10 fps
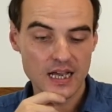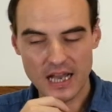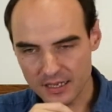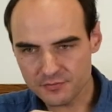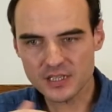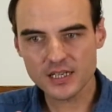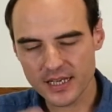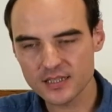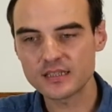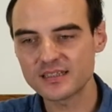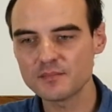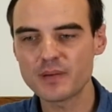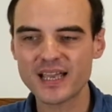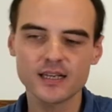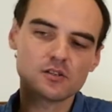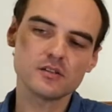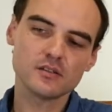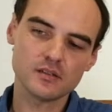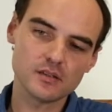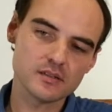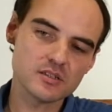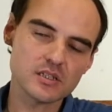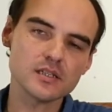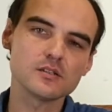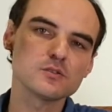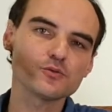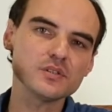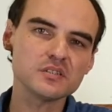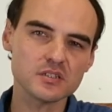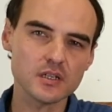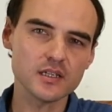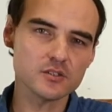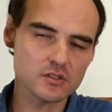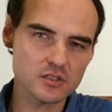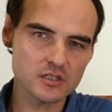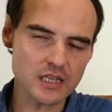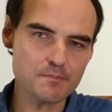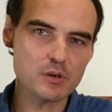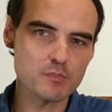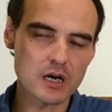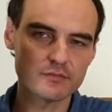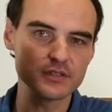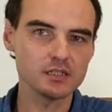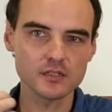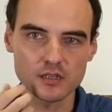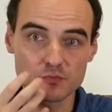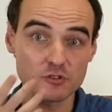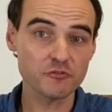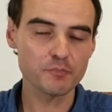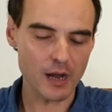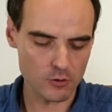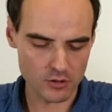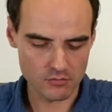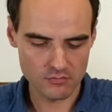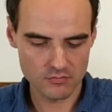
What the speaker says: I feel like that the Bacanoy single trees is a step above in terms of power,